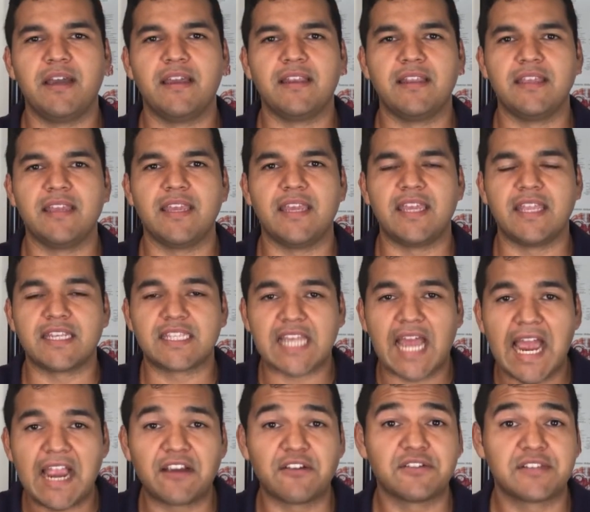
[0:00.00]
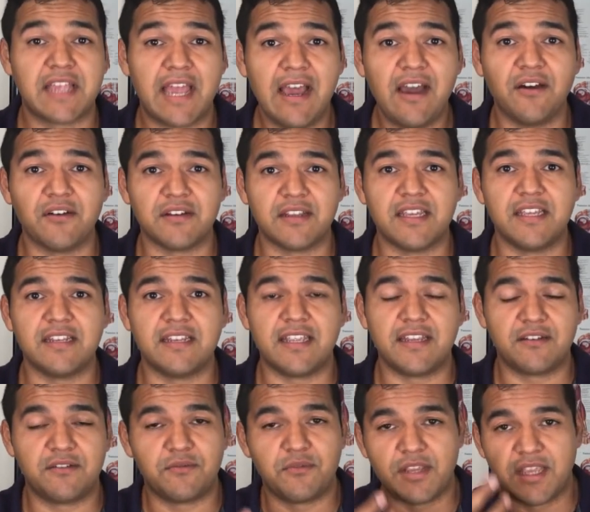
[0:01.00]
but it tires out. It,
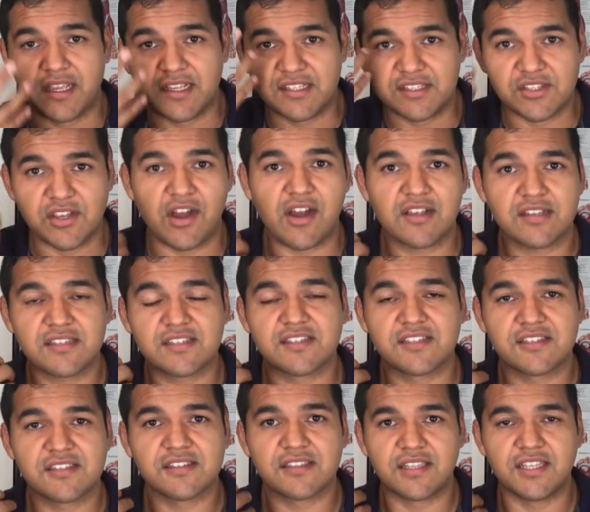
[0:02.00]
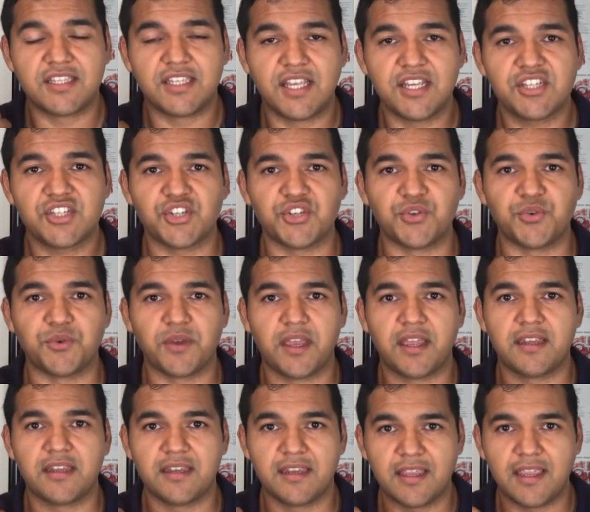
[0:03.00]
it exhausts the tissue,
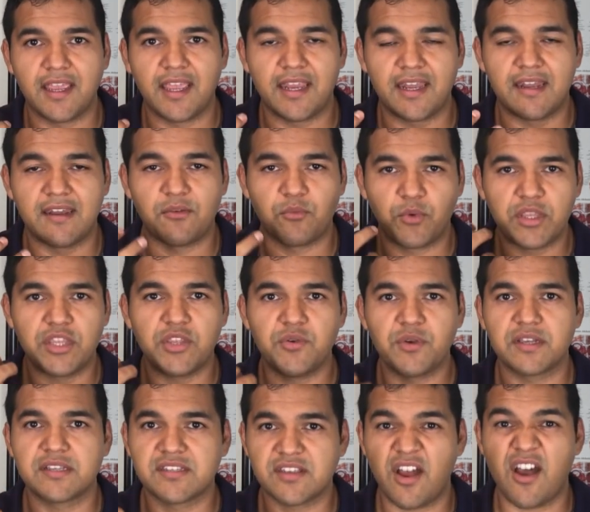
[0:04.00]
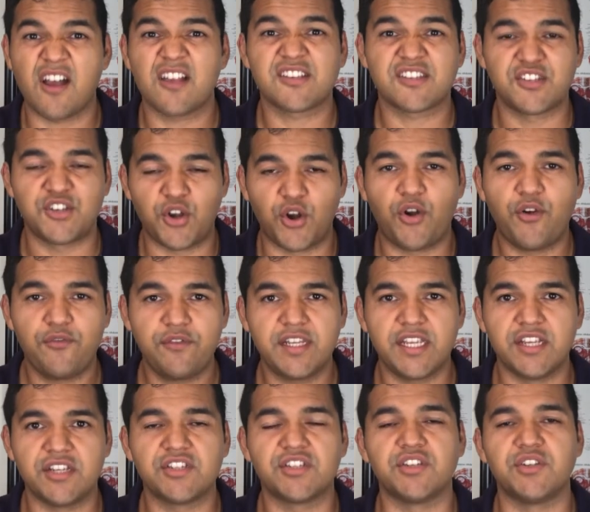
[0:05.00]
and and when you exhaust
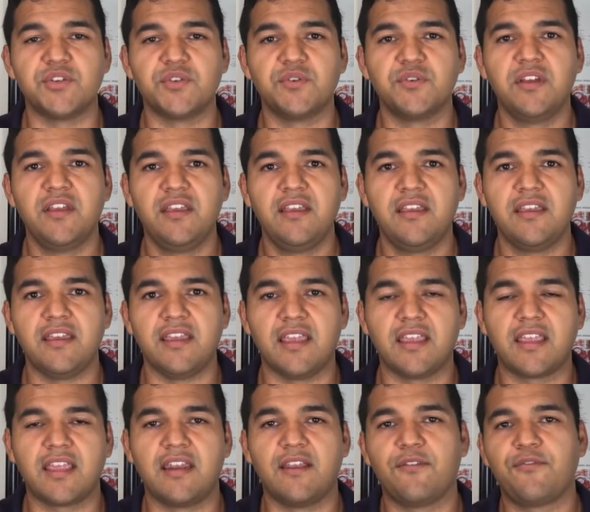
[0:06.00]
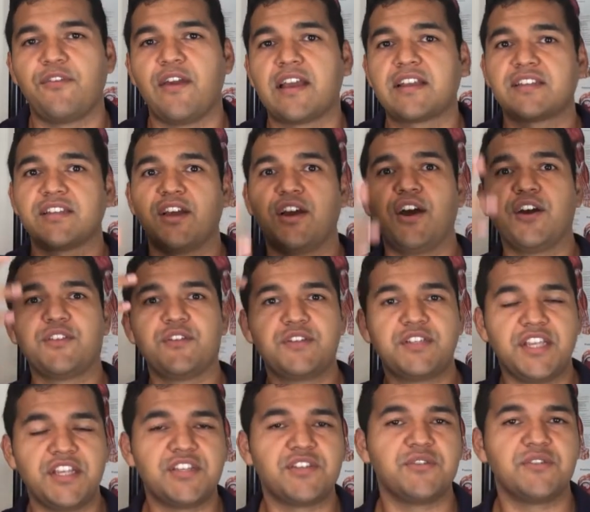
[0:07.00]
nerve tissue, it can affect
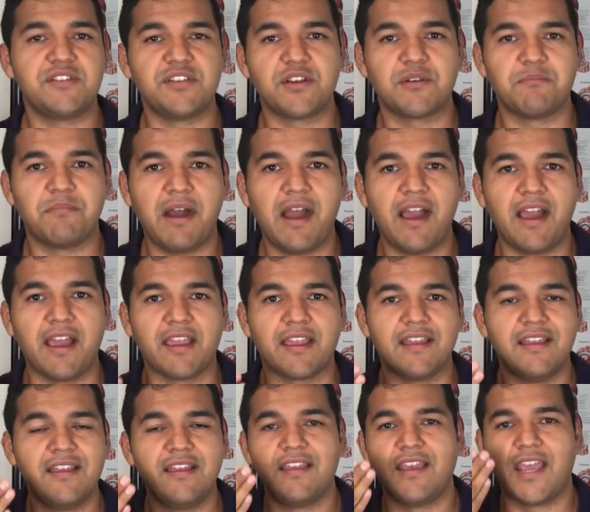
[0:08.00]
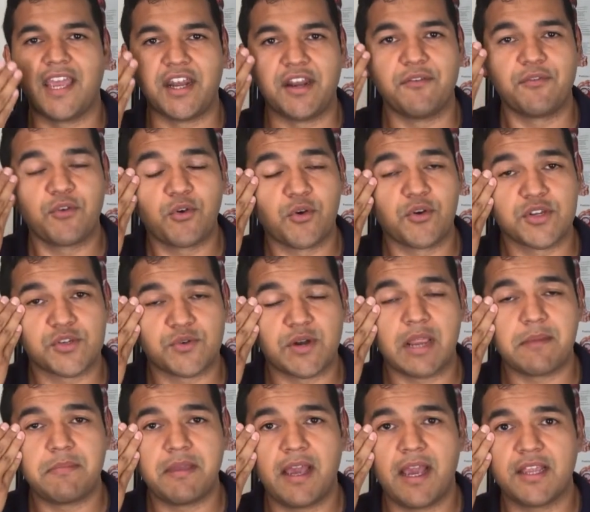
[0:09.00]
other tissues nearby. And of course,
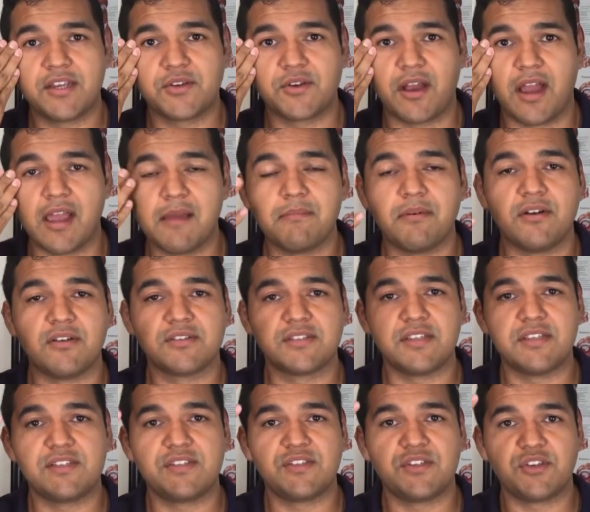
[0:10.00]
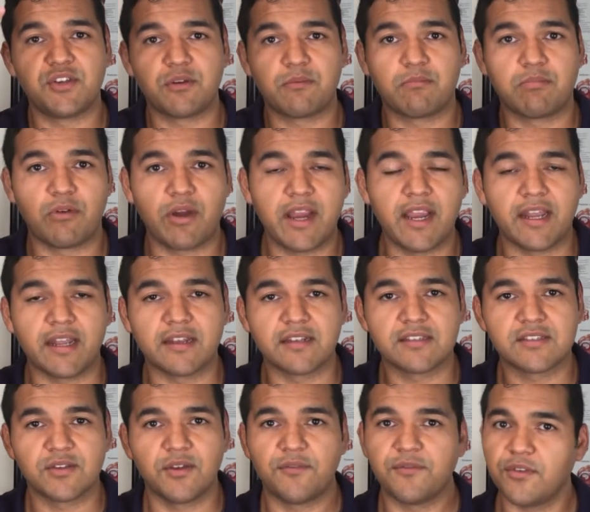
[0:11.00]
right behind your eyeballs is your
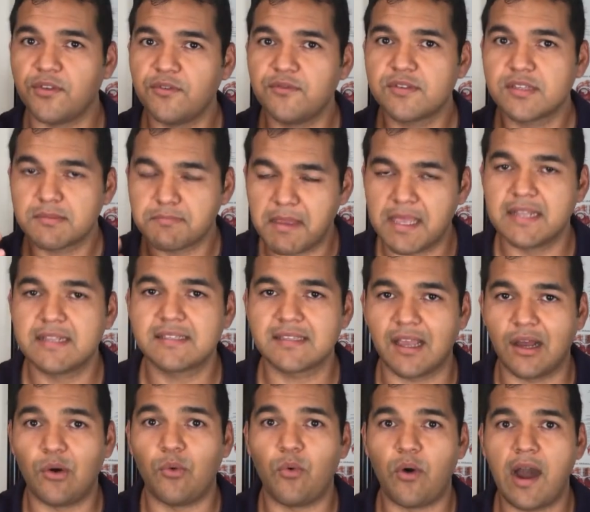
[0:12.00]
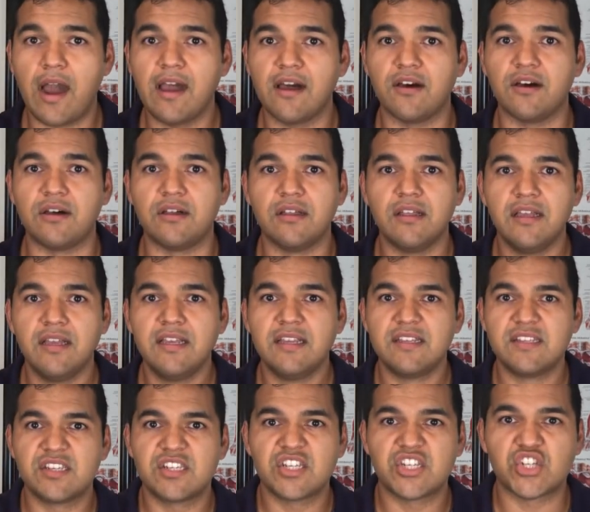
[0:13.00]
brain. So if you've spent a while
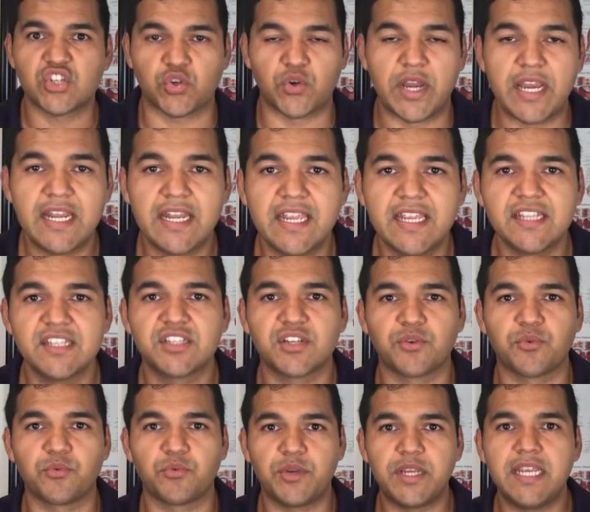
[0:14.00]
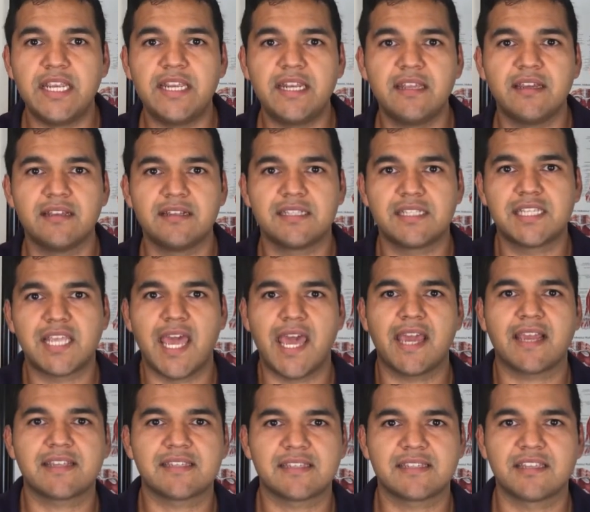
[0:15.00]
straining to read
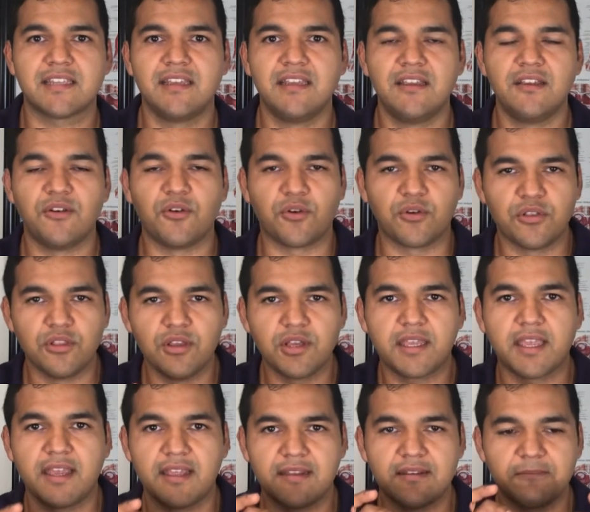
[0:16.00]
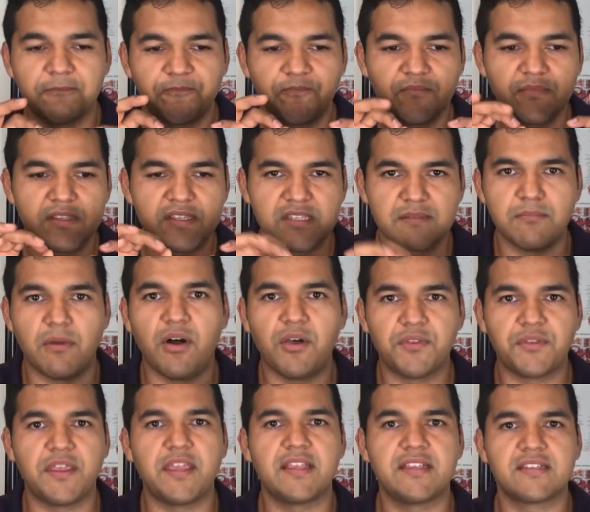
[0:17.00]
text or look at
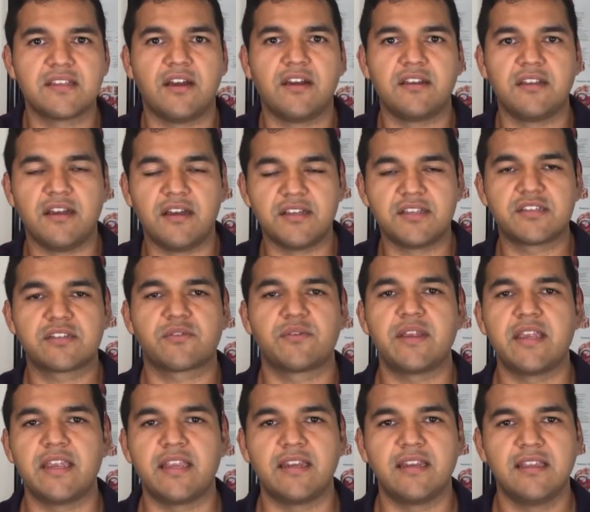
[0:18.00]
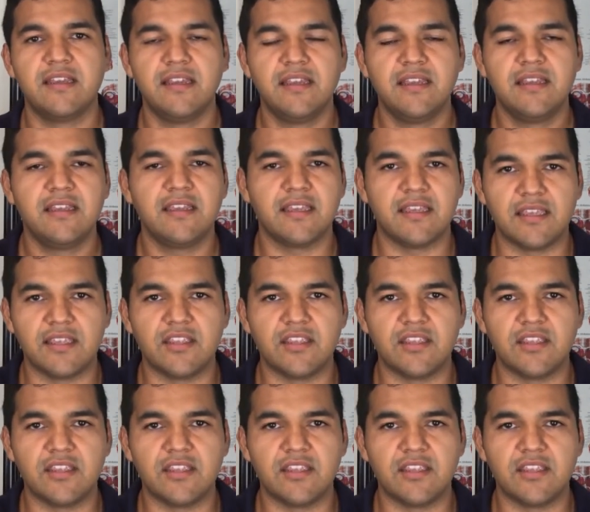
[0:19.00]
small things on a screen,